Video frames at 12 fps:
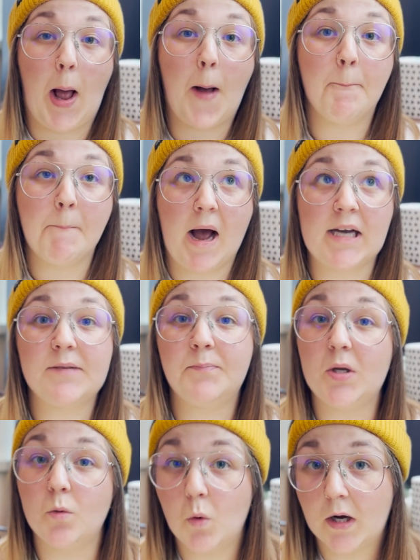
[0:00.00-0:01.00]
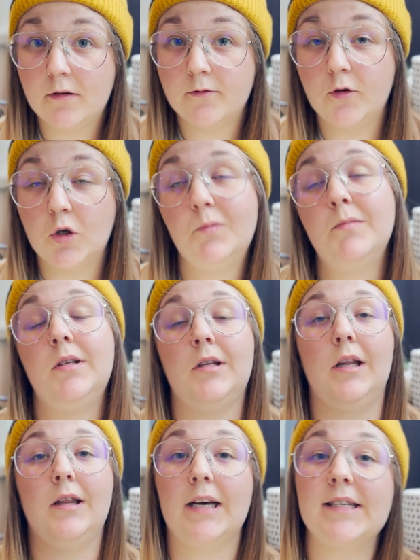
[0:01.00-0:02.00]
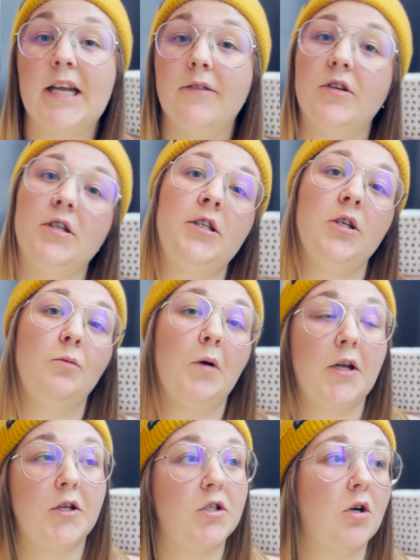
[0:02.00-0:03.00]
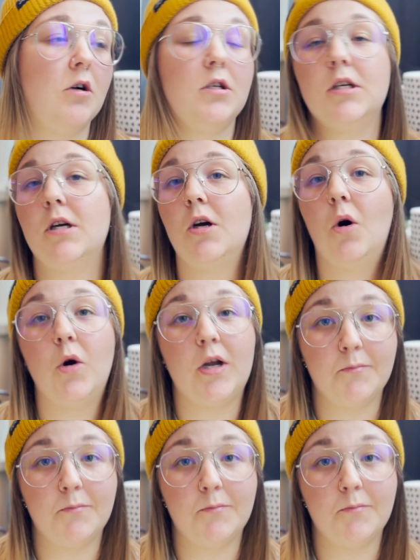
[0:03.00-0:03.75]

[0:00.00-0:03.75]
a MAT-B1 form, and that's given to you by your doctor or your